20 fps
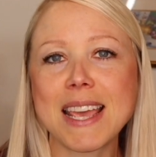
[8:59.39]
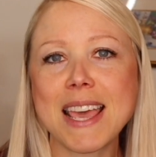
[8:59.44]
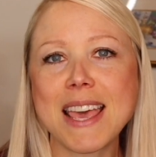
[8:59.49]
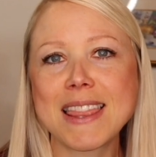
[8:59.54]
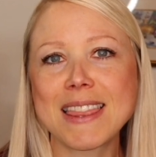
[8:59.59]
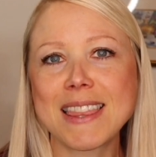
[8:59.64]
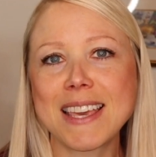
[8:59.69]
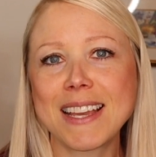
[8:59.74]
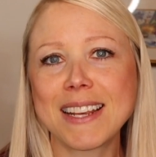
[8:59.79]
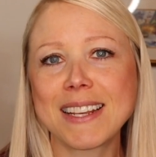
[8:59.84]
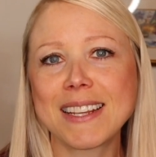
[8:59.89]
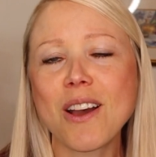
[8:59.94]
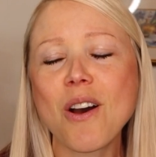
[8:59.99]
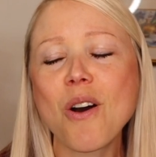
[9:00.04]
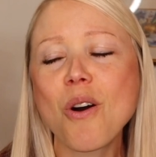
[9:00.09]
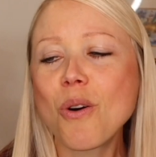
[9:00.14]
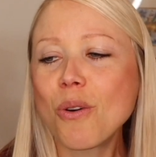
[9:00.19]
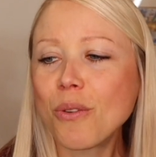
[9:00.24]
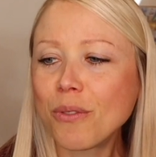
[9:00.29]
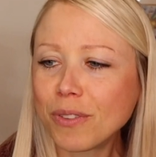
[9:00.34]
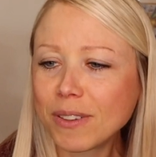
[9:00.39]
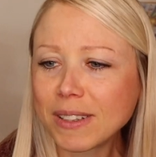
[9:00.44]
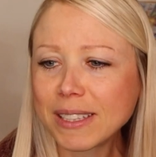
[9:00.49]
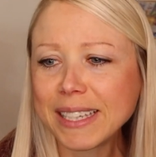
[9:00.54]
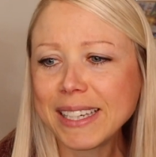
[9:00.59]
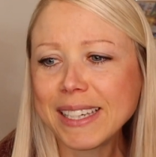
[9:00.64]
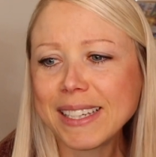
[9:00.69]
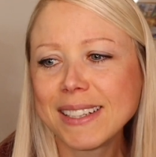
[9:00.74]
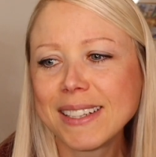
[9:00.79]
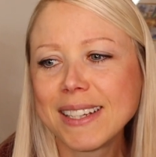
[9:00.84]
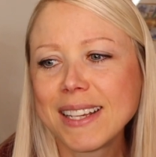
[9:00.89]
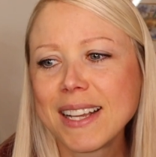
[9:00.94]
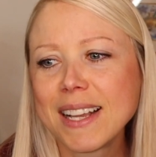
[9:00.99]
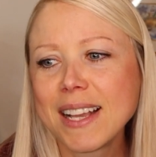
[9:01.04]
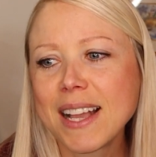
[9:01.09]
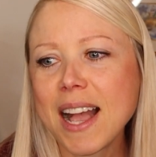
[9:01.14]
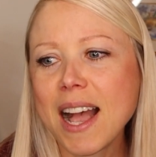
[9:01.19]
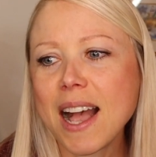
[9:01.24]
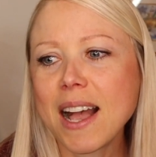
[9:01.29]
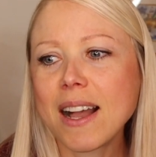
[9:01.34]
and then hopefully
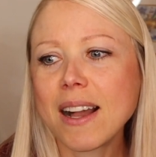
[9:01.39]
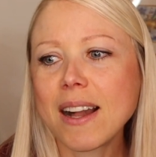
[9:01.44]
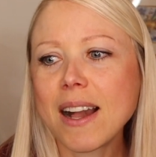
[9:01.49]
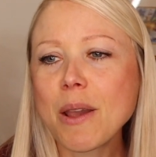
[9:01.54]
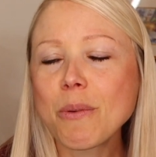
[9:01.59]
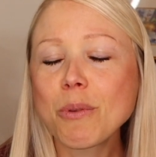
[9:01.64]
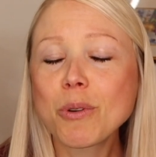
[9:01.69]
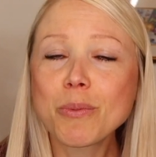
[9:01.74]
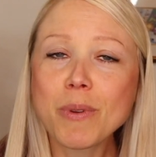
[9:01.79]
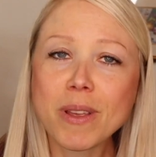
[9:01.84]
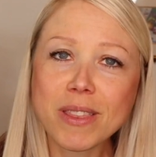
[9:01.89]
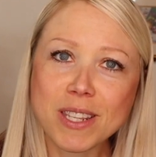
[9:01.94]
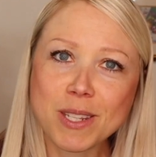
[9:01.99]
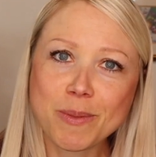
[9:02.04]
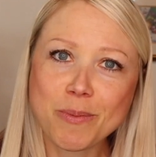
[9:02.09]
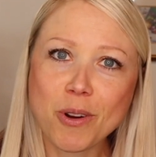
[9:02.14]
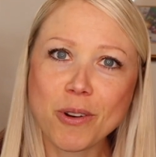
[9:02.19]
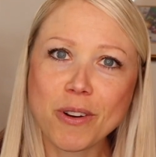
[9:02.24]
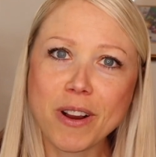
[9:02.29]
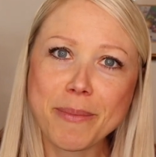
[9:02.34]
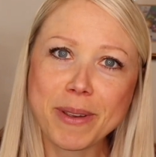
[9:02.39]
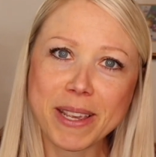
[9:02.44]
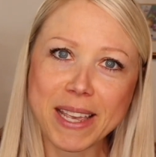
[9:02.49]
I will run this program